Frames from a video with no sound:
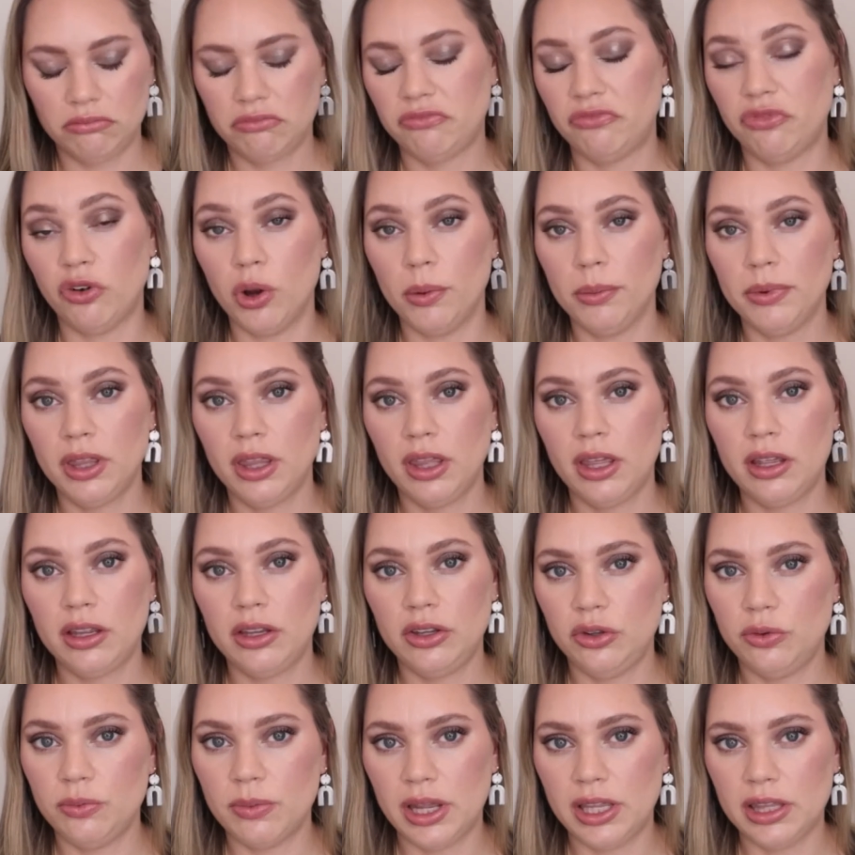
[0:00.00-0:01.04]
formula
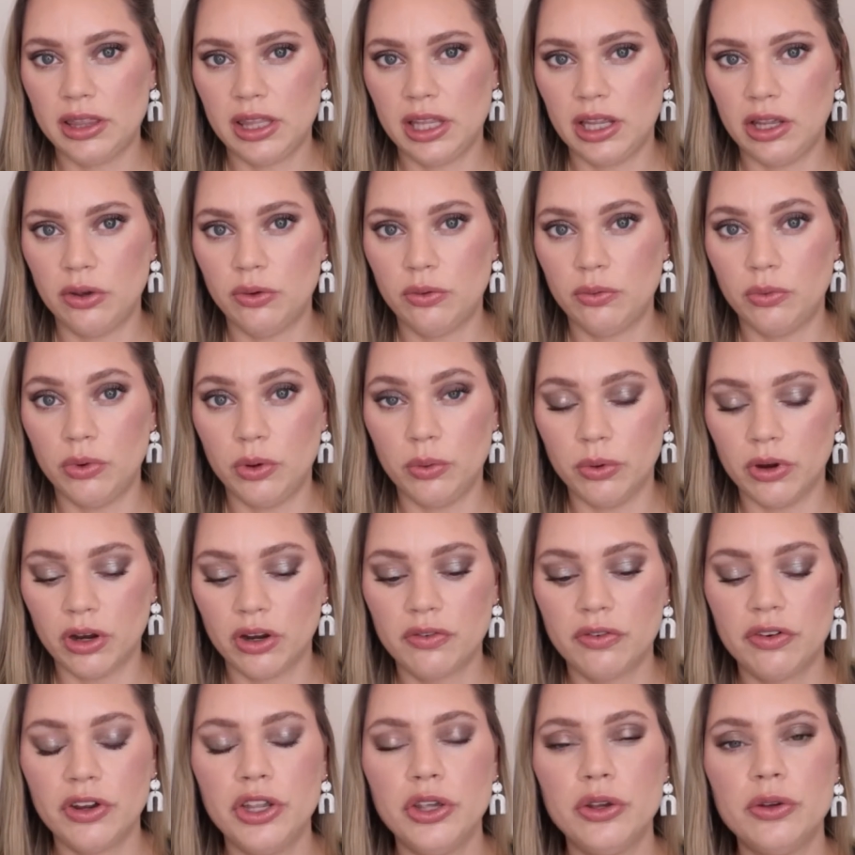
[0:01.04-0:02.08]
you might think will work
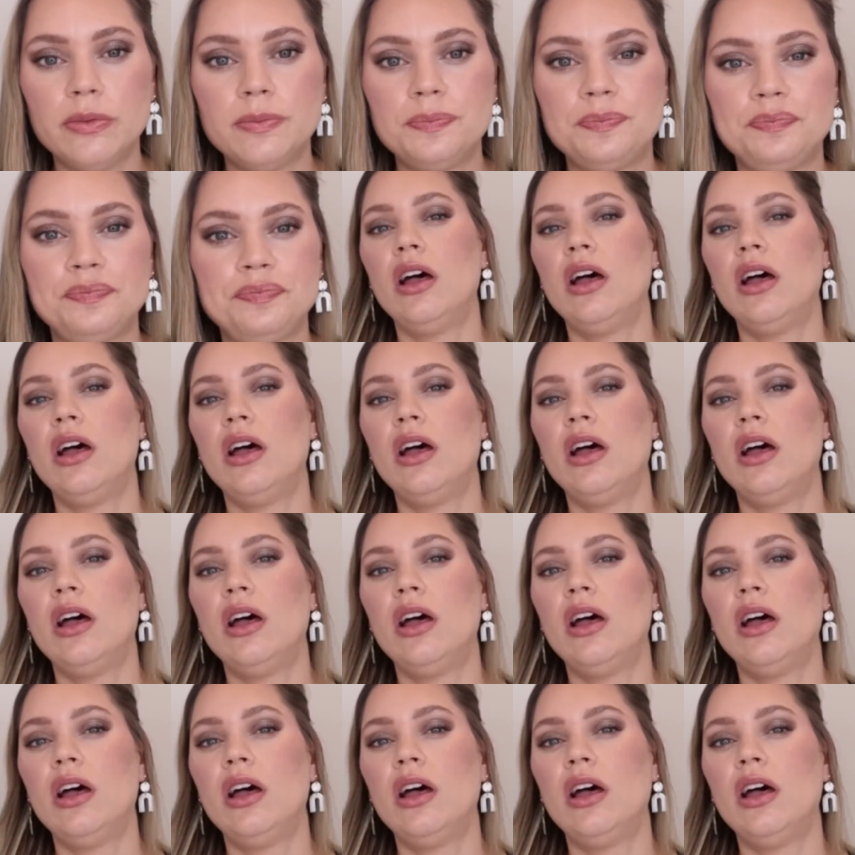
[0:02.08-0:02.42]
for you.